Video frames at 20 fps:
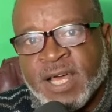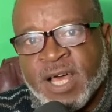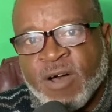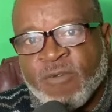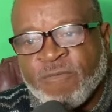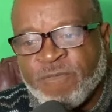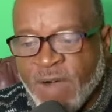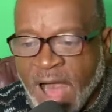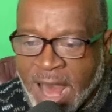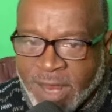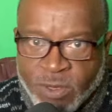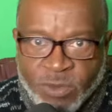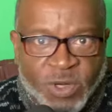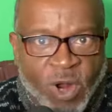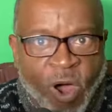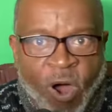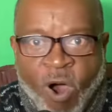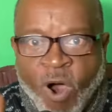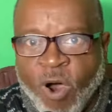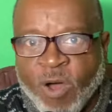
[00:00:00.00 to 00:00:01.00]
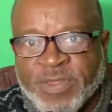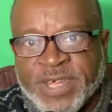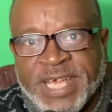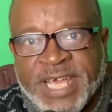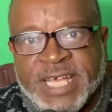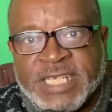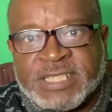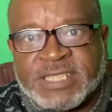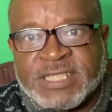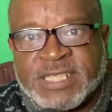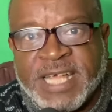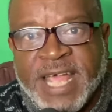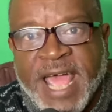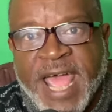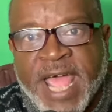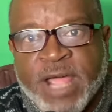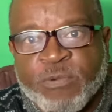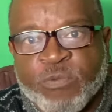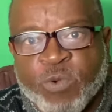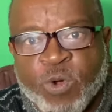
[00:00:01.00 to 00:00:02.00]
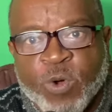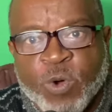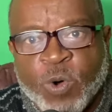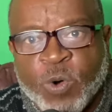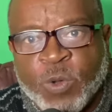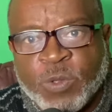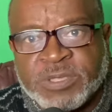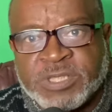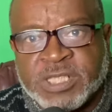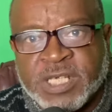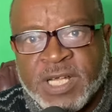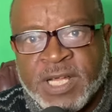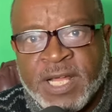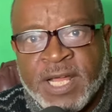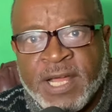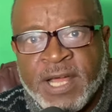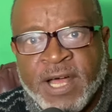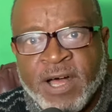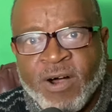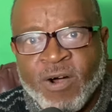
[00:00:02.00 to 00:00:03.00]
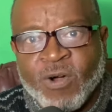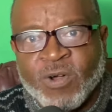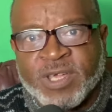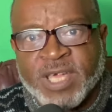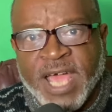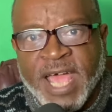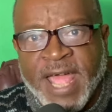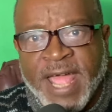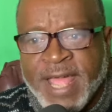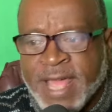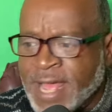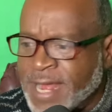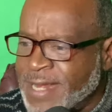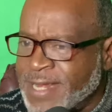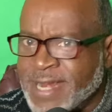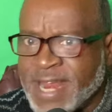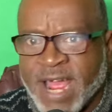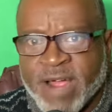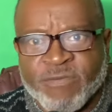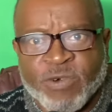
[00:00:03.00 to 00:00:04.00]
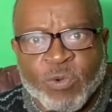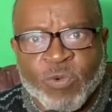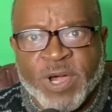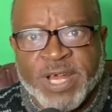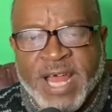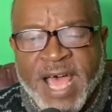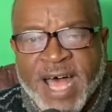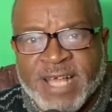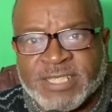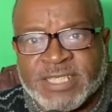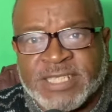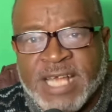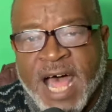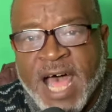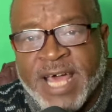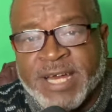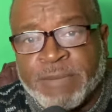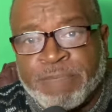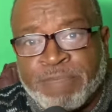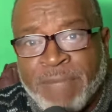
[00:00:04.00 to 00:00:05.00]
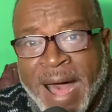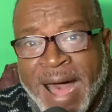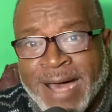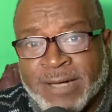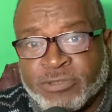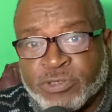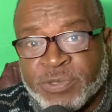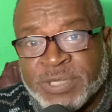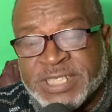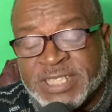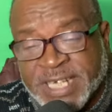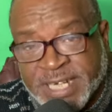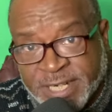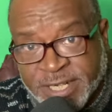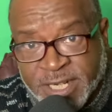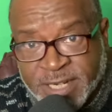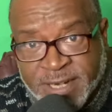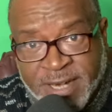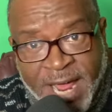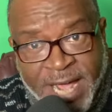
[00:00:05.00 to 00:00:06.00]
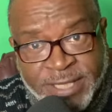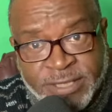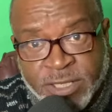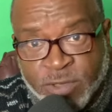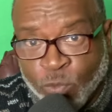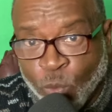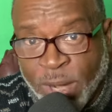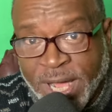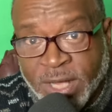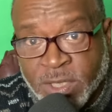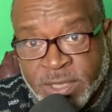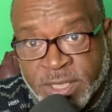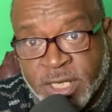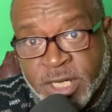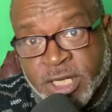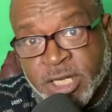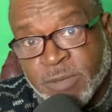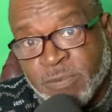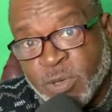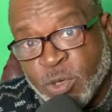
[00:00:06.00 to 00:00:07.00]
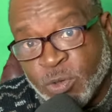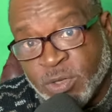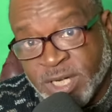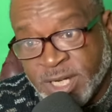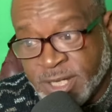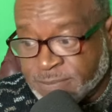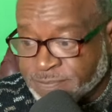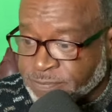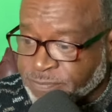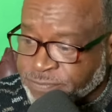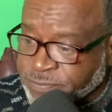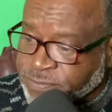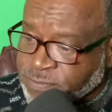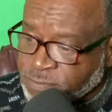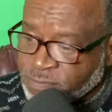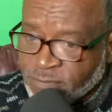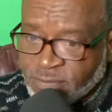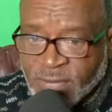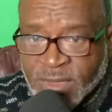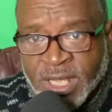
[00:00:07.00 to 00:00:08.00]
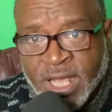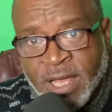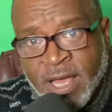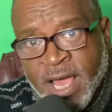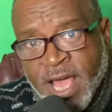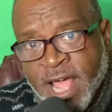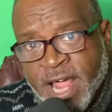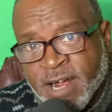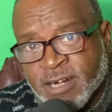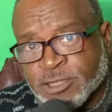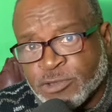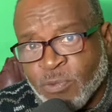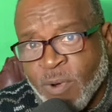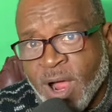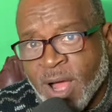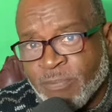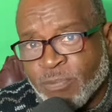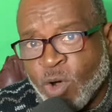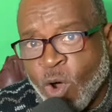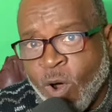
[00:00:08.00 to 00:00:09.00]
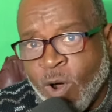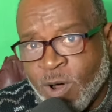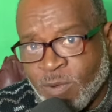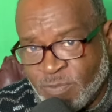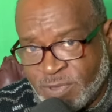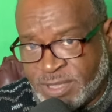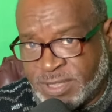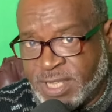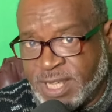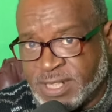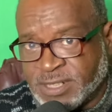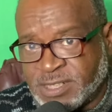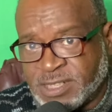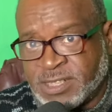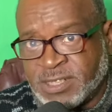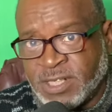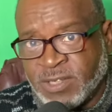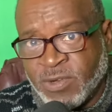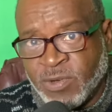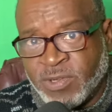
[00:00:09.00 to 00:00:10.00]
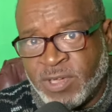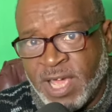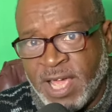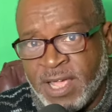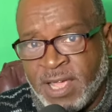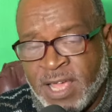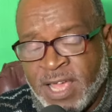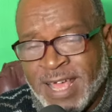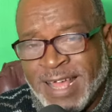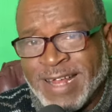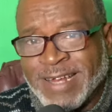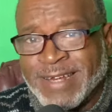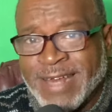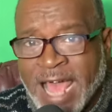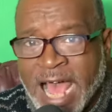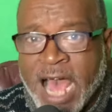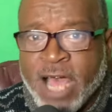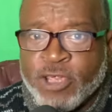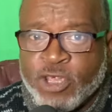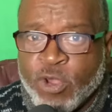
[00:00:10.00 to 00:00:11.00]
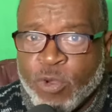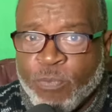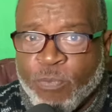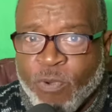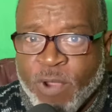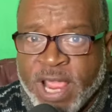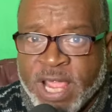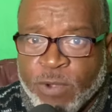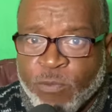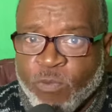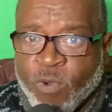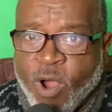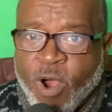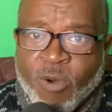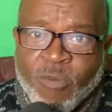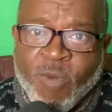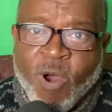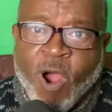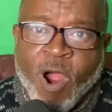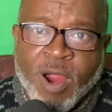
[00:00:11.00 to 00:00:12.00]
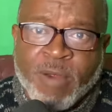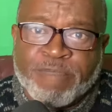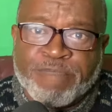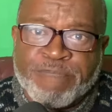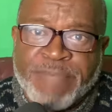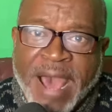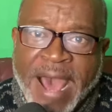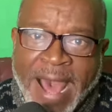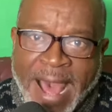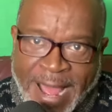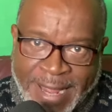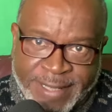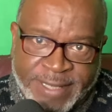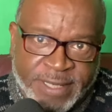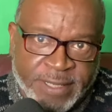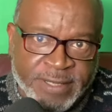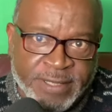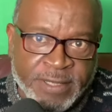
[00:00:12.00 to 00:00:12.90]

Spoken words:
followed all the NCAA rules, okay? Never went outside of boundaries and connected well in the community. Here's where I'm going with this, okay? Now you bring Romar back,